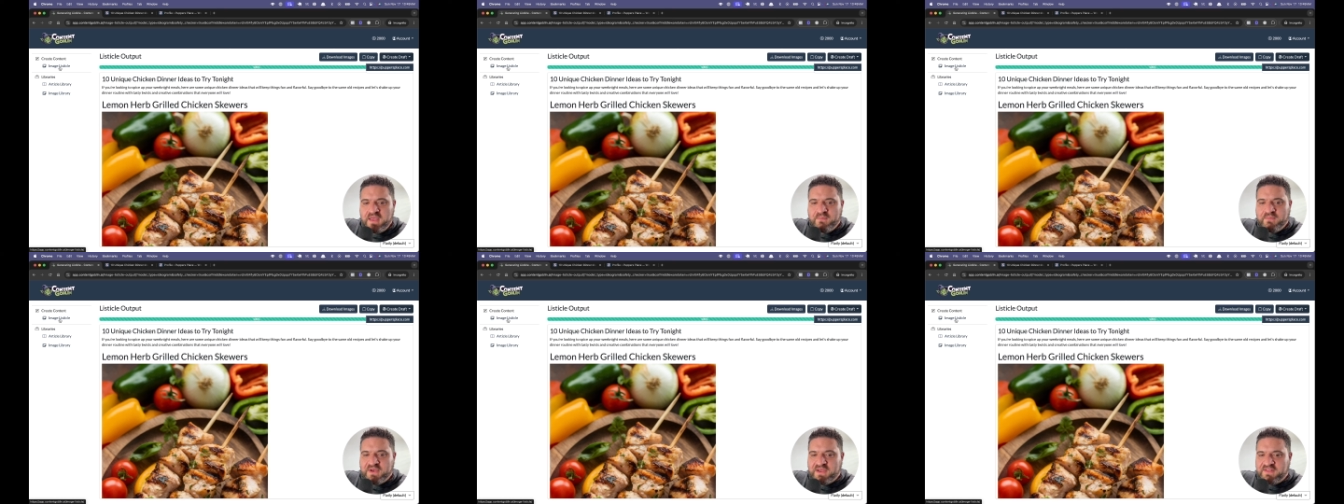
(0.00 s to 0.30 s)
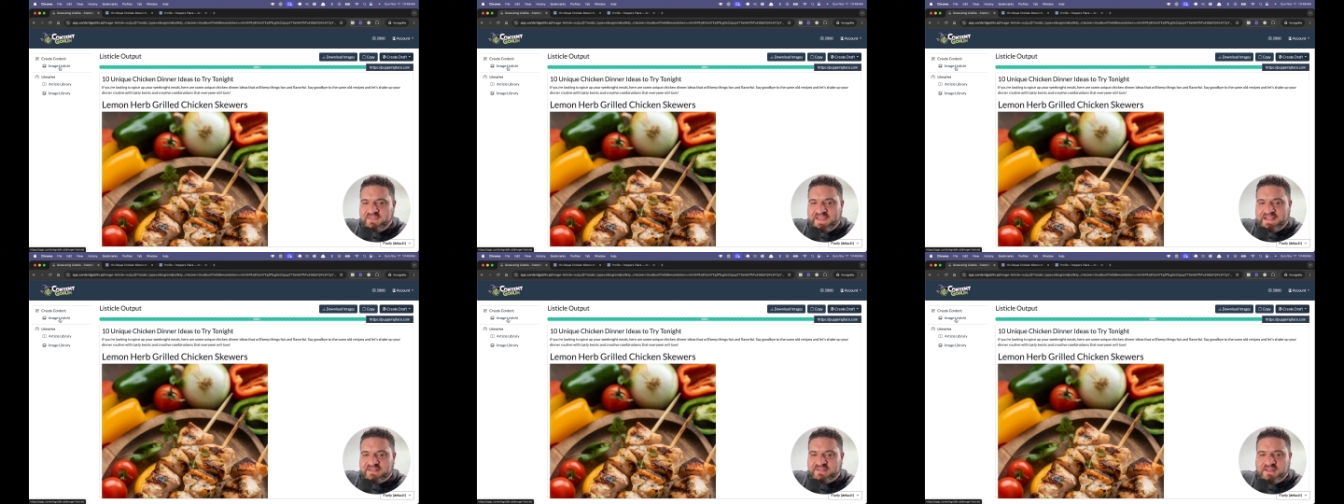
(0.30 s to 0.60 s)

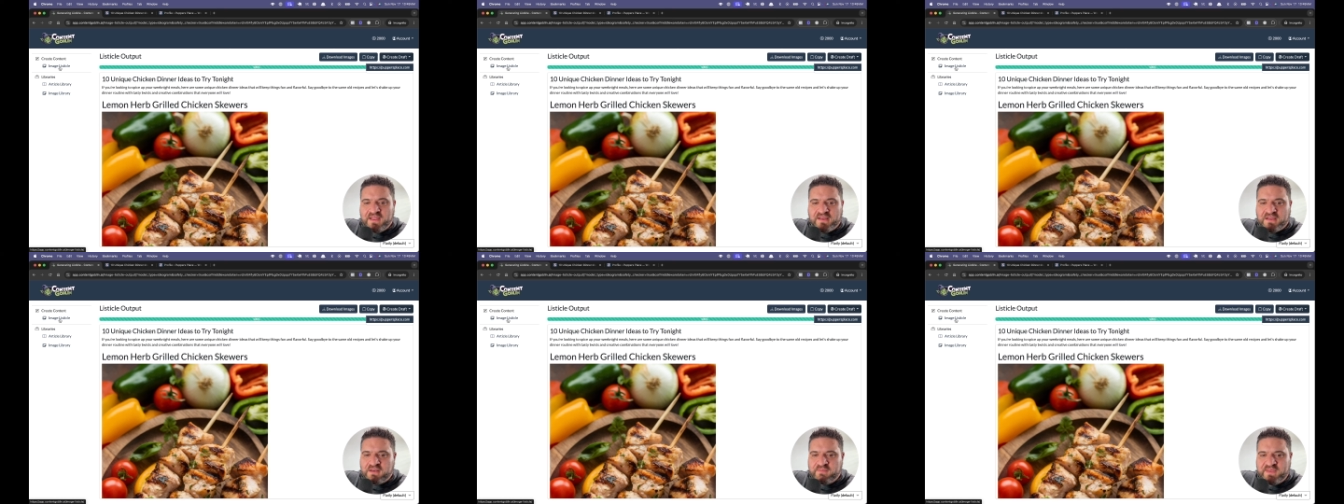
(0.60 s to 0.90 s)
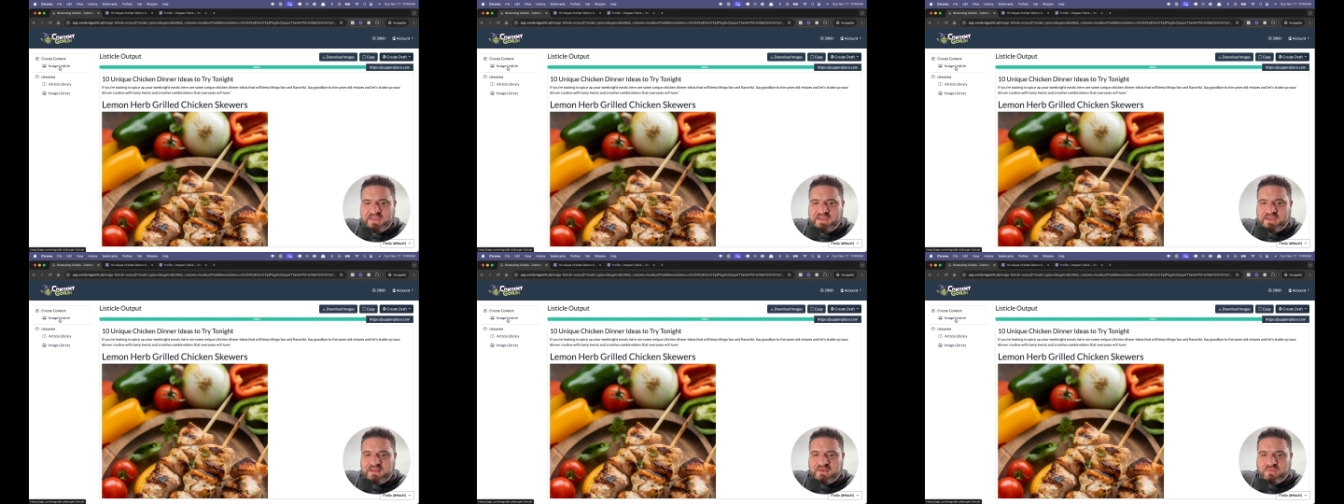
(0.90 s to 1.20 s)
But that's not going to
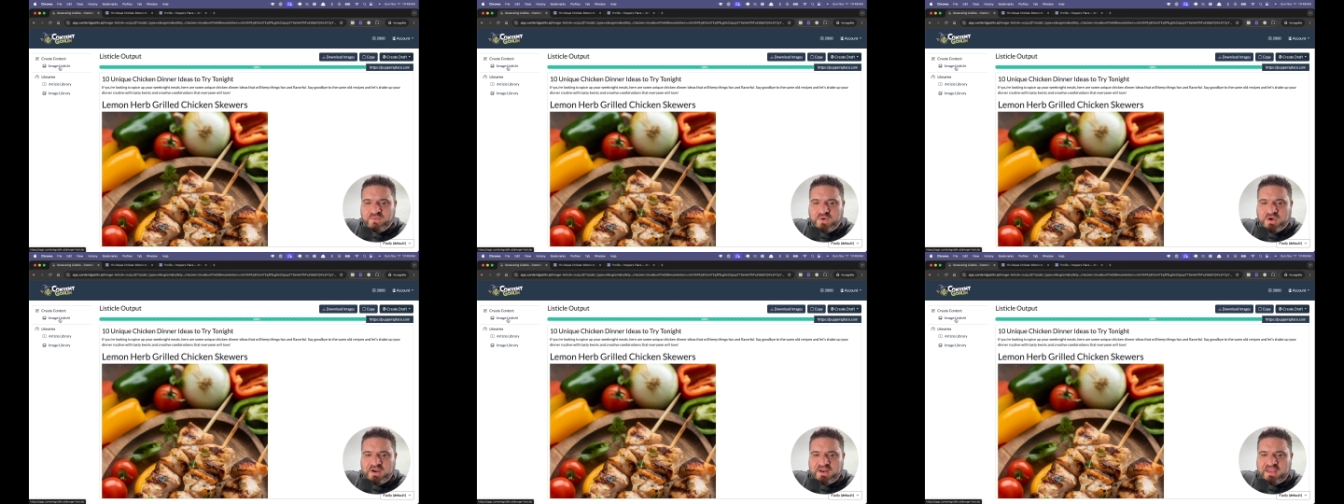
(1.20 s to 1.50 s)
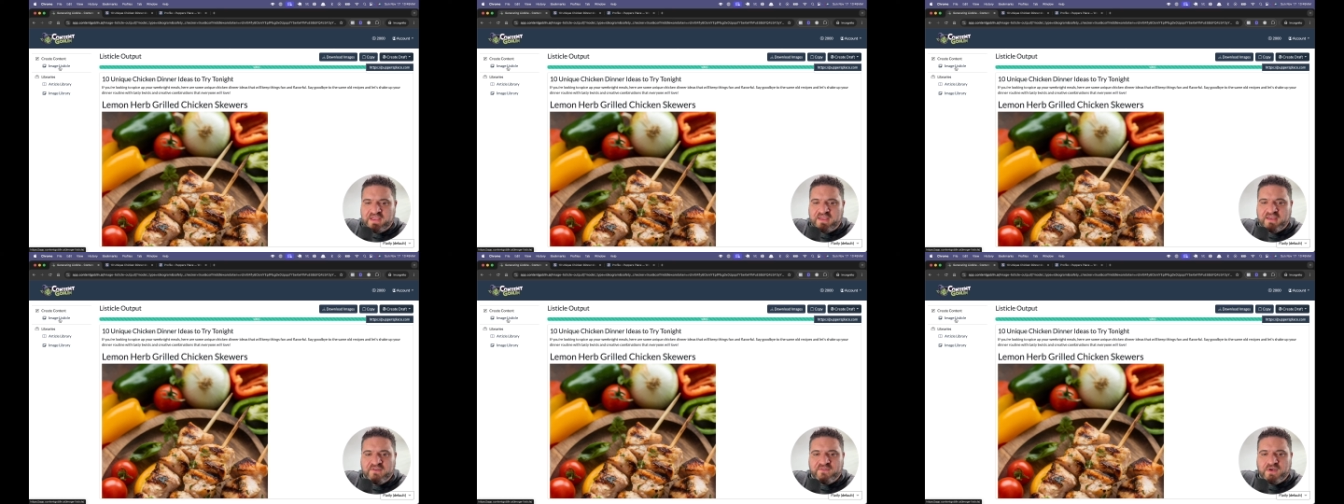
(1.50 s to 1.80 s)
be it. We're going to
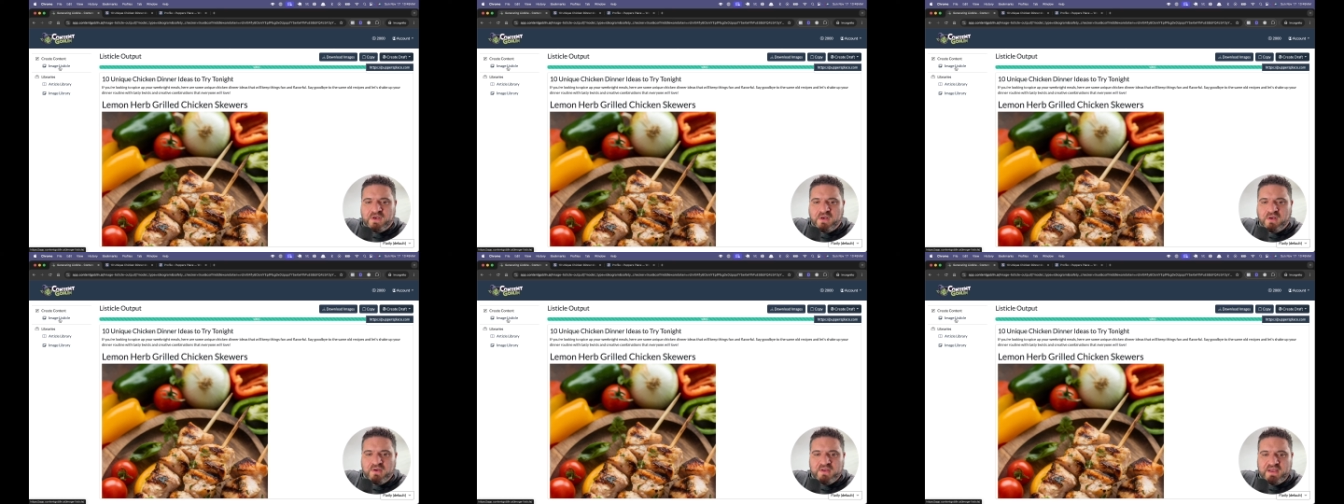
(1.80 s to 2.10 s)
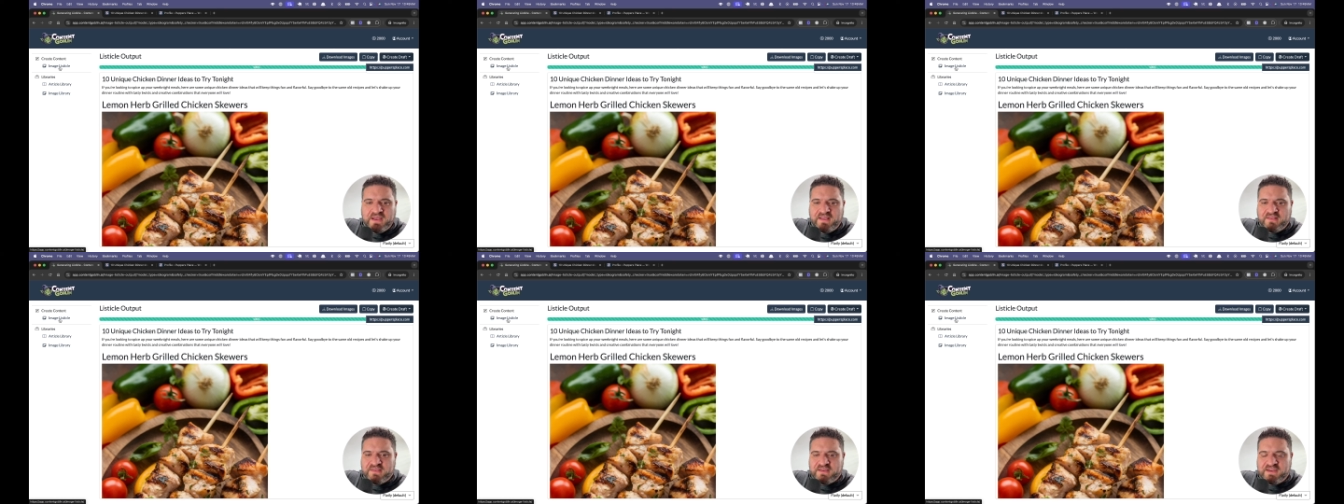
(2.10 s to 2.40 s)
have all
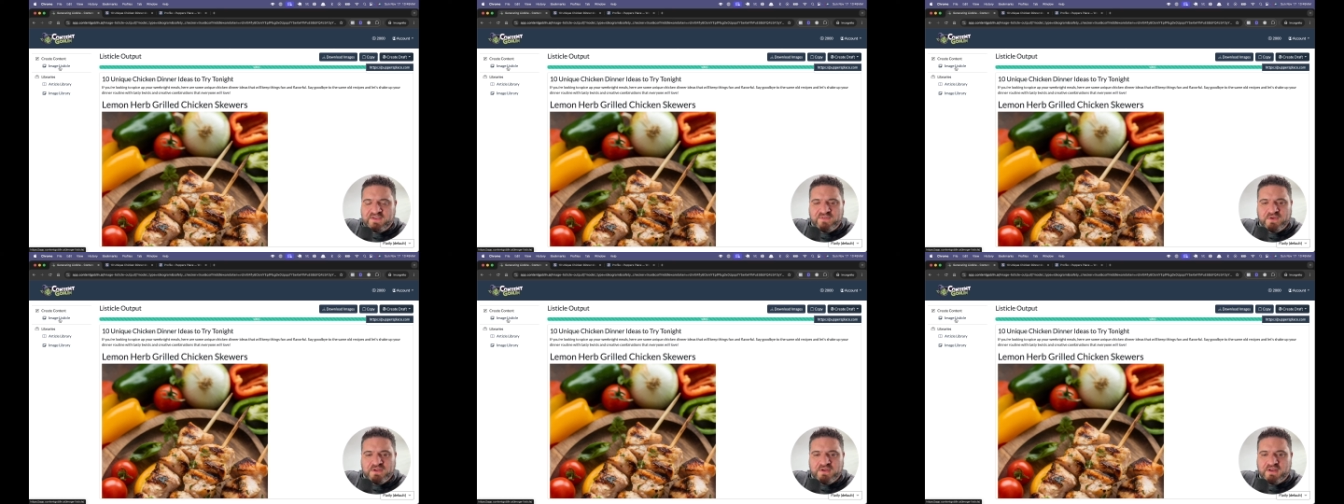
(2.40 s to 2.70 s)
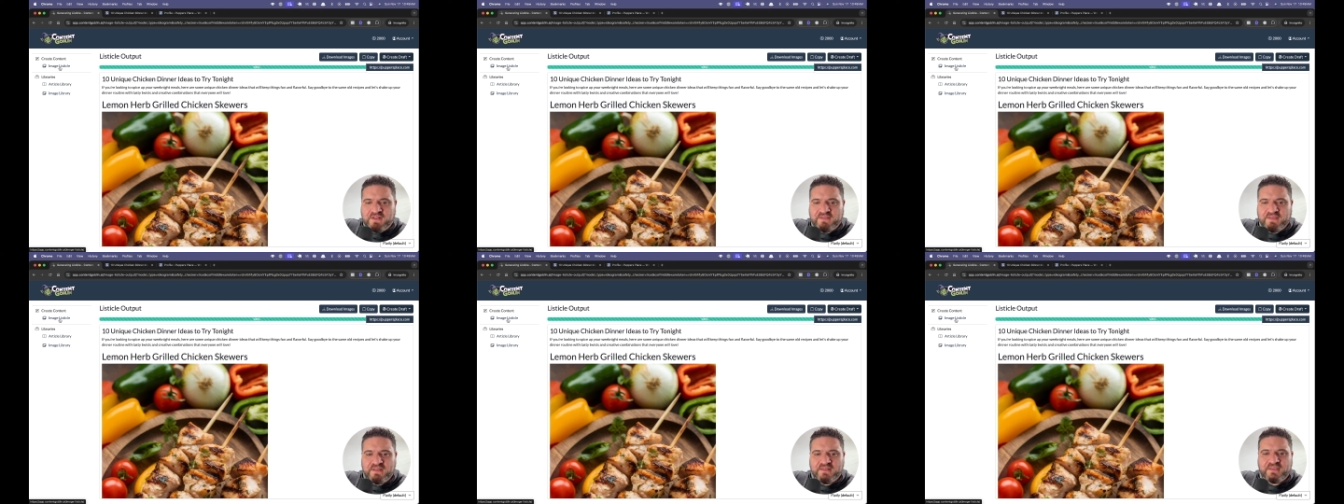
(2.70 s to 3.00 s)
kinds of different
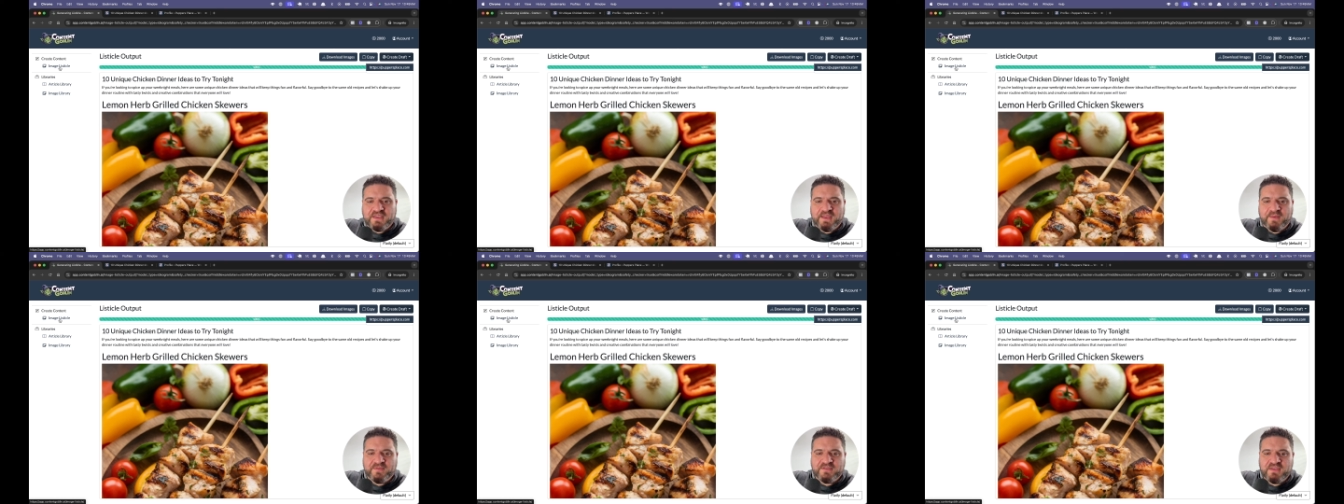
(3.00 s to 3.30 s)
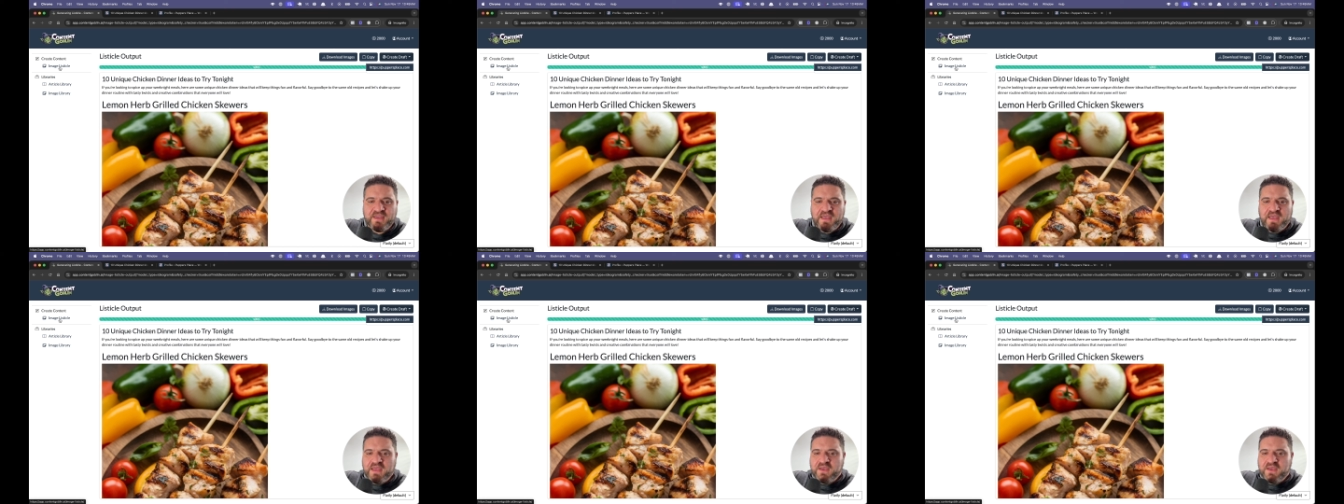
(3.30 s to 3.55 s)
content types.